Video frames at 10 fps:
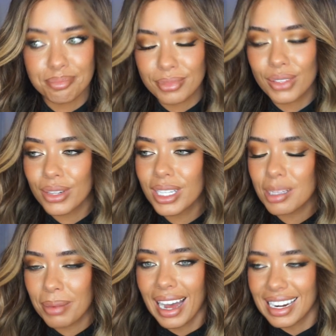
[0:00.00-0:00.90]
really
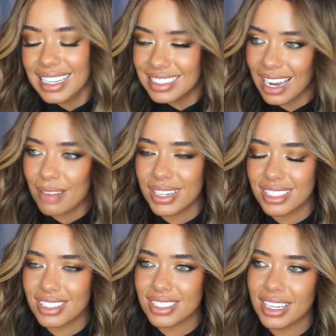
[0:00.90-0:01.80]
badly
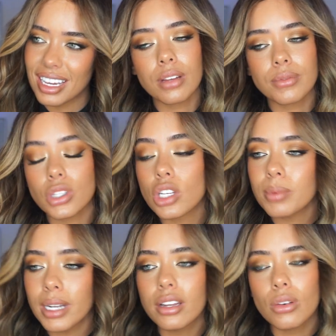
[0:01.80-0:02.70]
damaged. So I
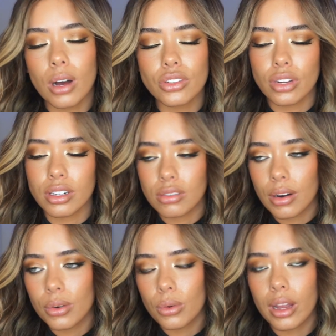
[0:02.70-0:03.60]
spent a little while trying to grow it
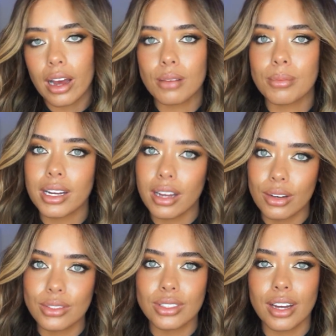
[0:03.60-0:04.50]
all out. My
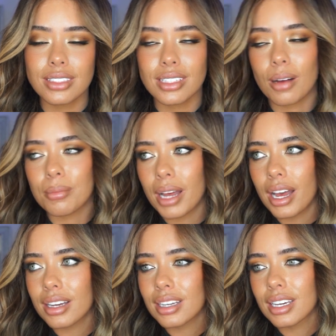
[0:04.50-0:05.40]
curls started to come
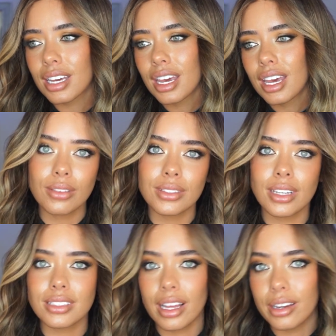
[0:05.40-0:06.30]
back and
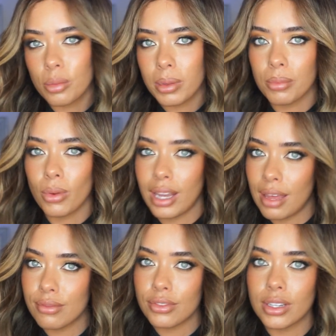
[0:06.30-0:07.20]
started to get a little bit more
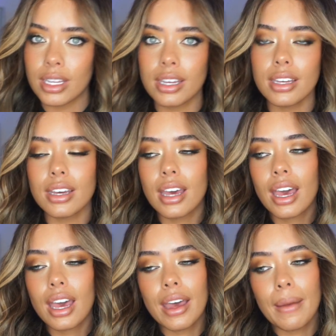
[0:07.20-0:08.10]
length on it.
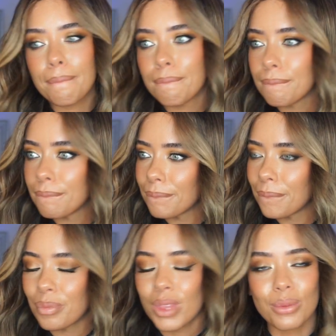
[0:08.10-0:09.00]

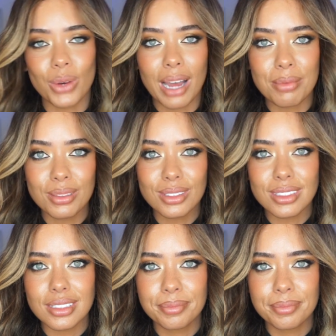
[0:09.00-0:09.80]
And then what happens?